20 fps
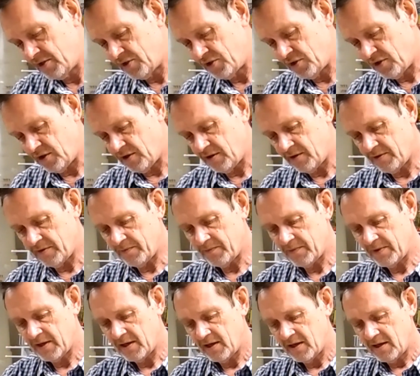dessert.
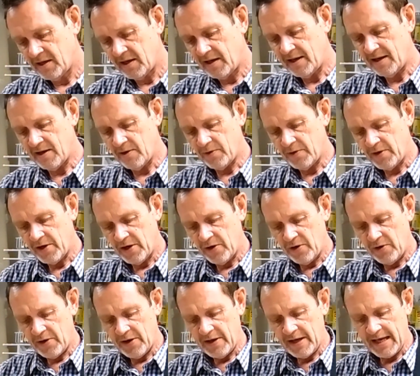Now,
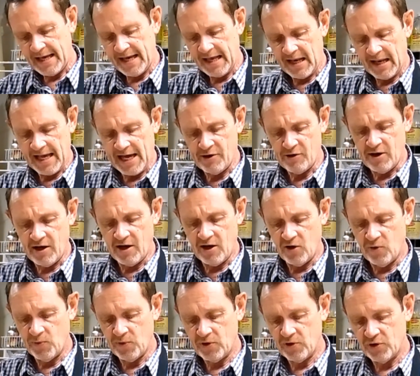later
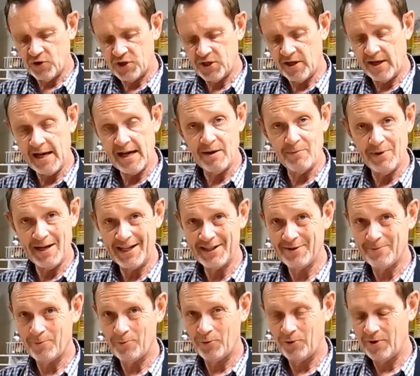on, we're going to show you how to make
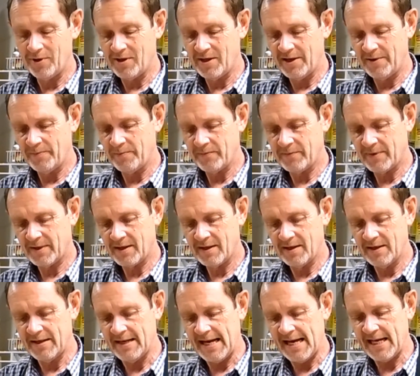some really
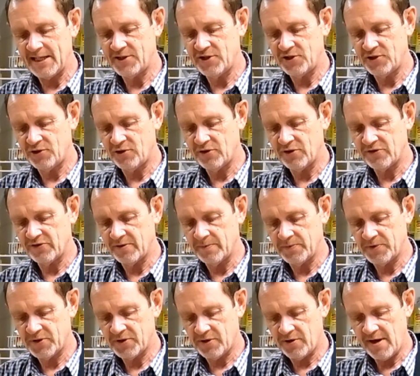nice desserts
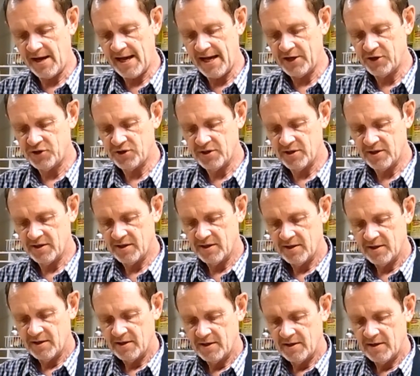from scratch.
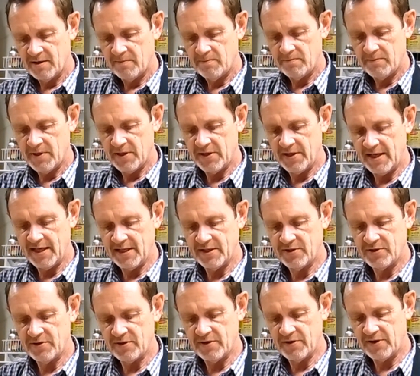
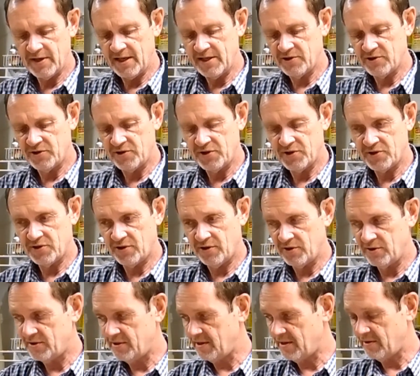These are
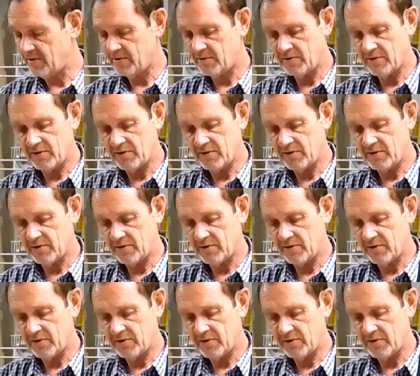desserts that